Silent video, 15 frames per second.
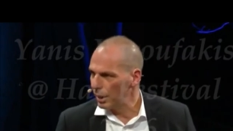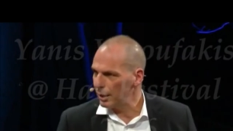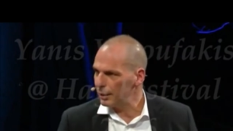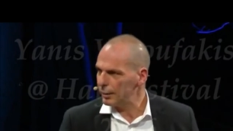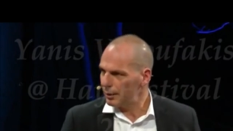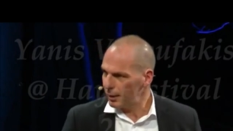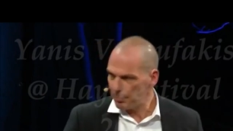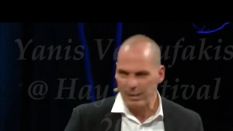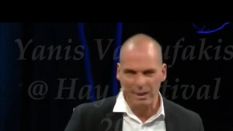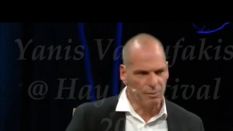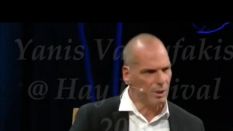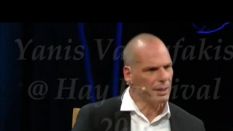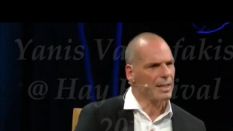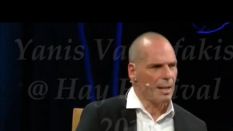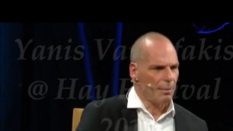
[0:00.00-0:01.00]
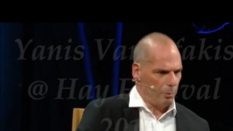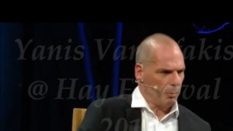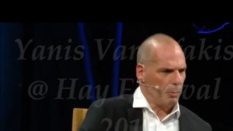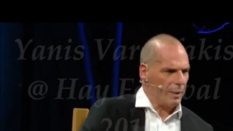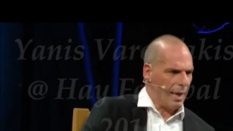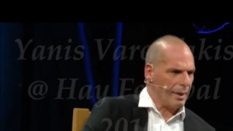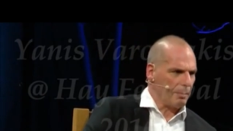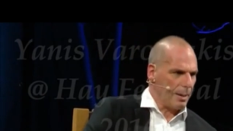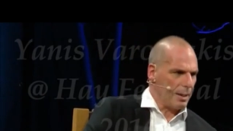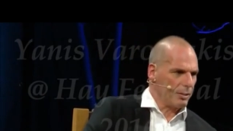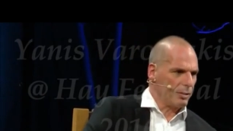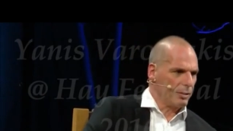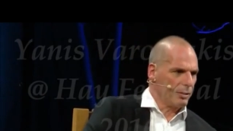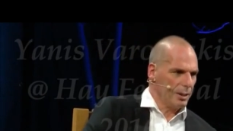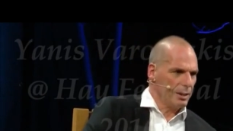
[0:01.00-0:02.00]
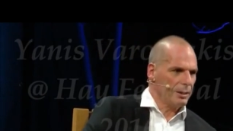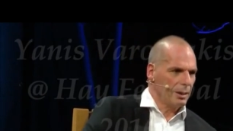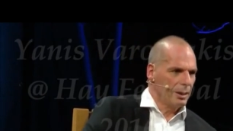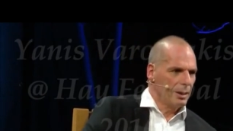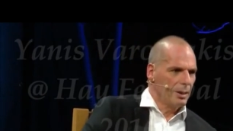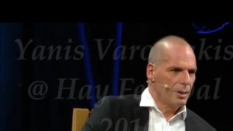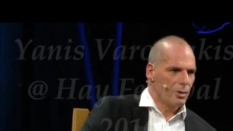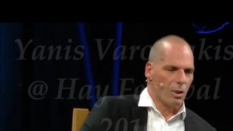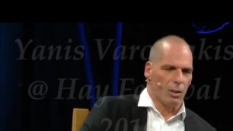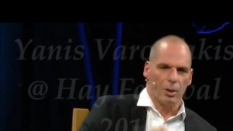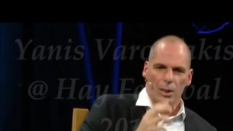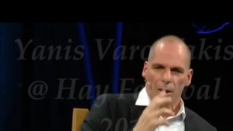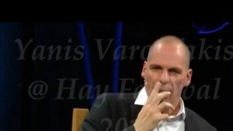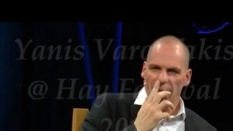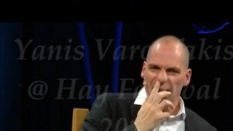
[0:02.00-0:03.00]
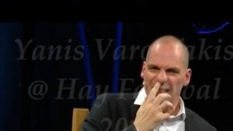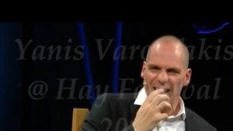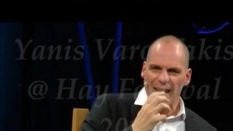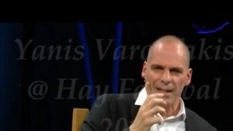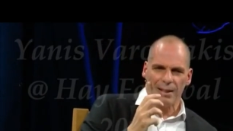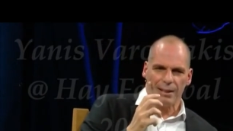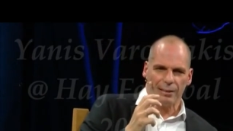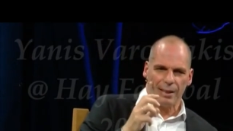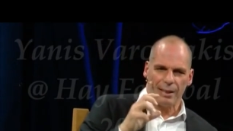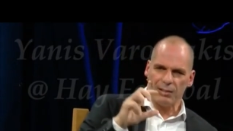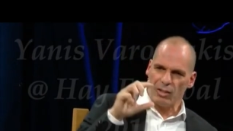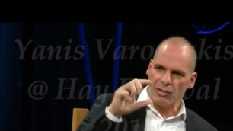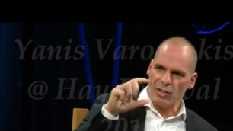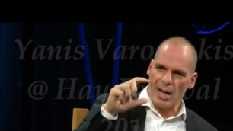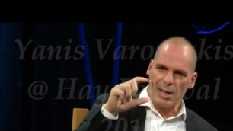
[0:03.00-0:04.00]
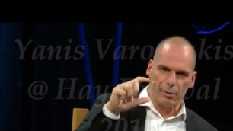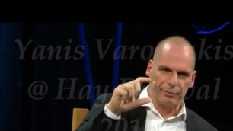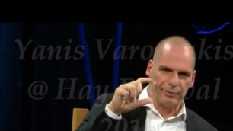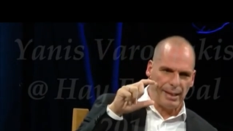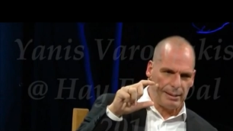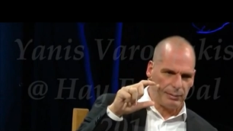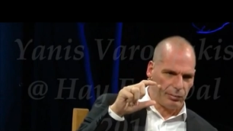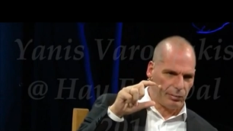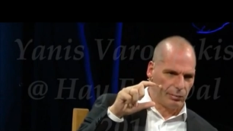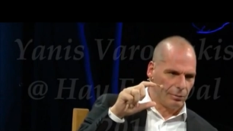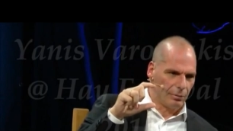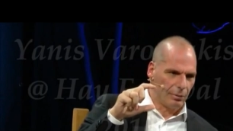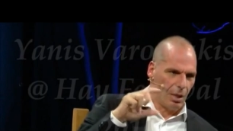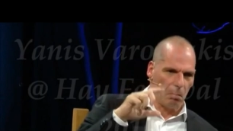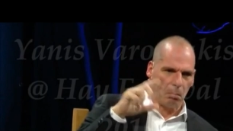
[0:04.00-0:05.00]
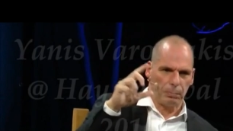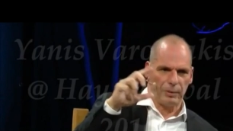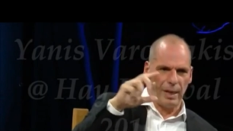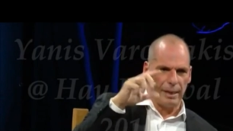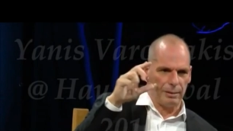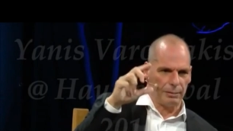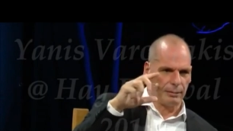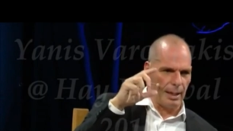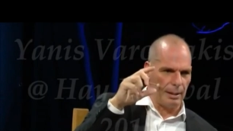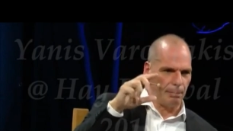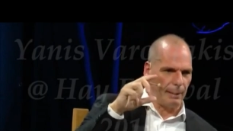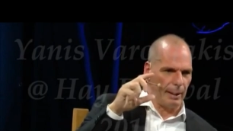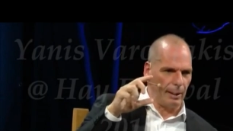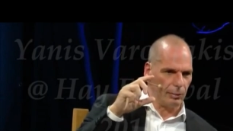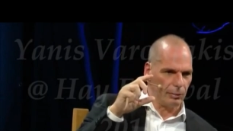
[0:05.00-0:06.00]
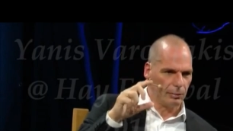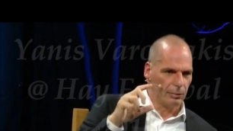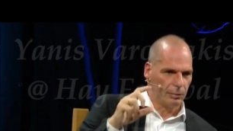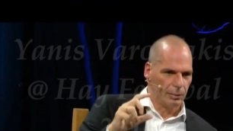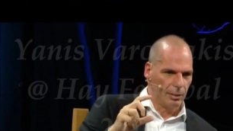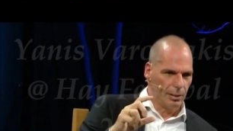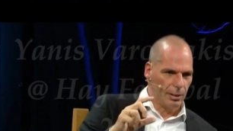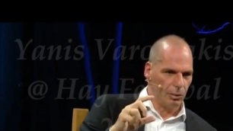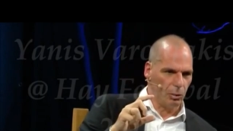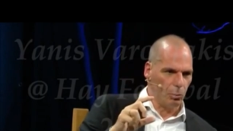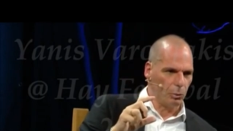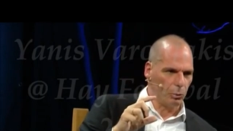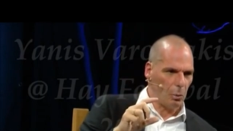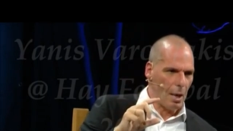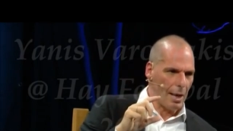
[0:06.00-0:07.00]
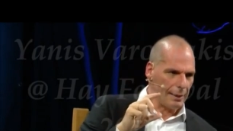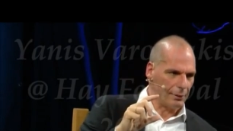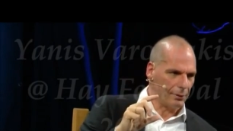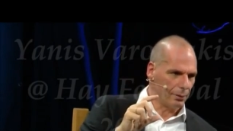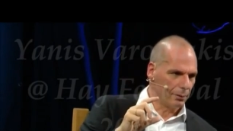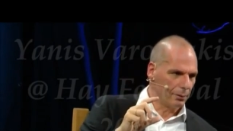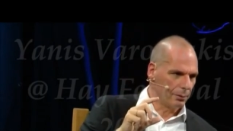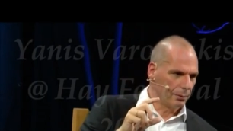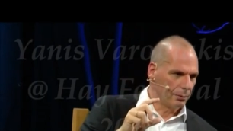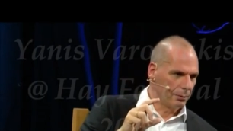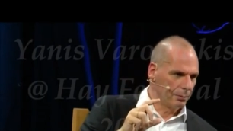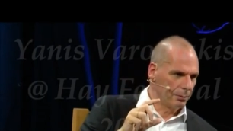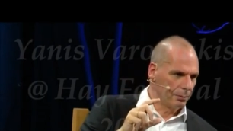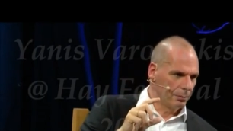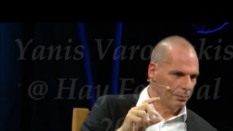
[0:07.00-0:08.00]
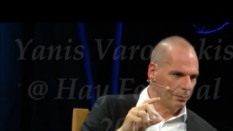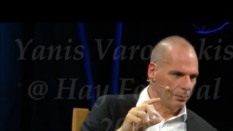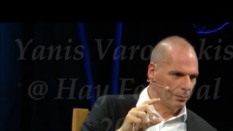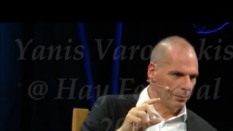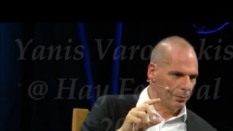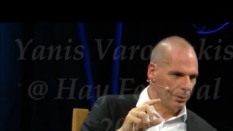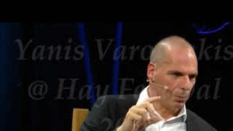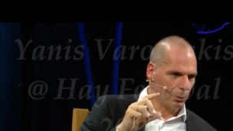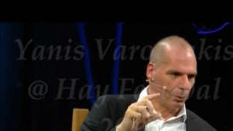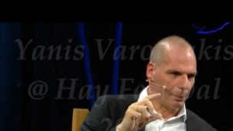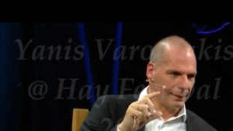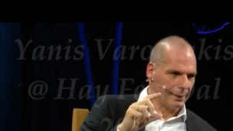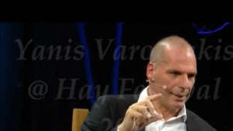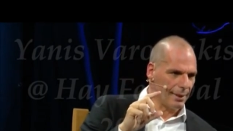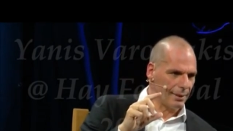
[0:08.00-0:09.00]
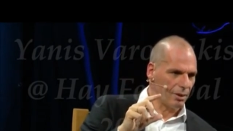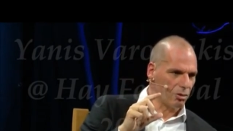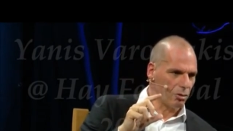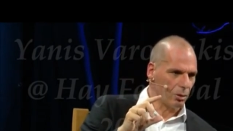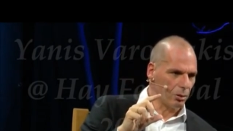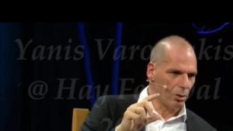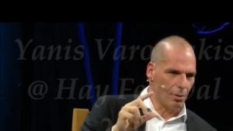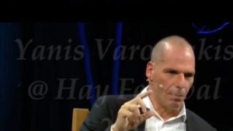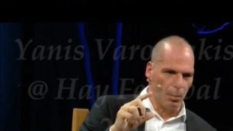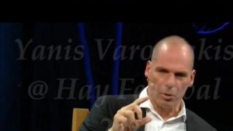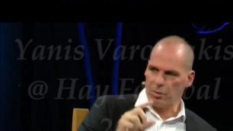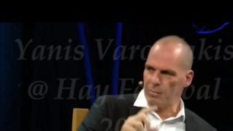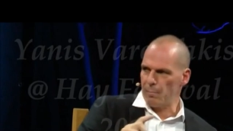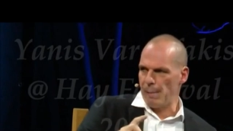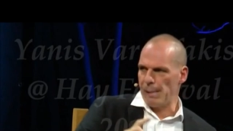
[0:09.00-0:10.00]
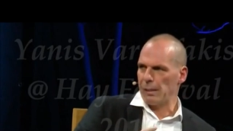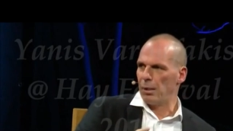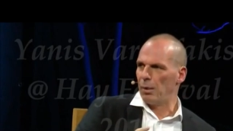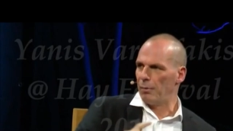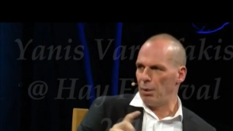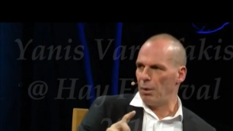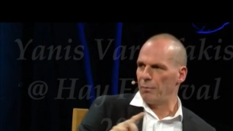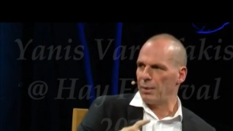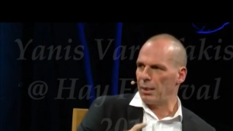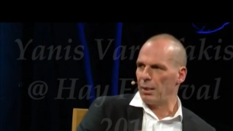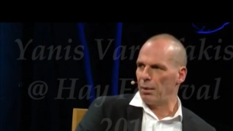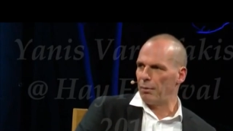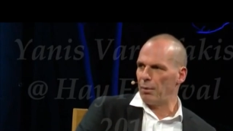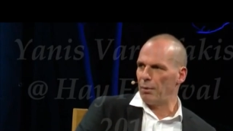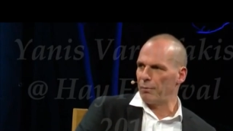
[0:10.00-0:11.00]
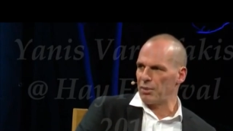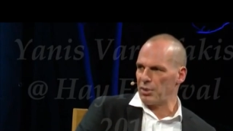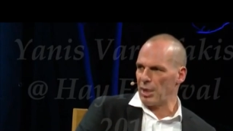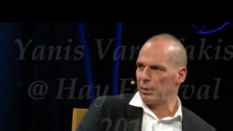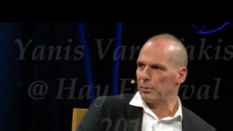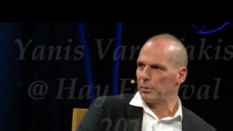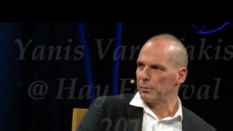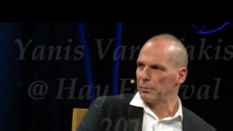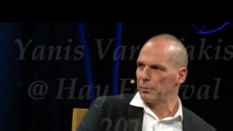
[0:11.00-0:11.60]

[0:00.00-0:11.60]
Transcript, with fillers: And let me give you an example of what that meant, right? So let's say that there is a chunk of debt, take 10 billion, that you want to hide. You want to pretend that it's not on the books of the bank, or of the, or of the state.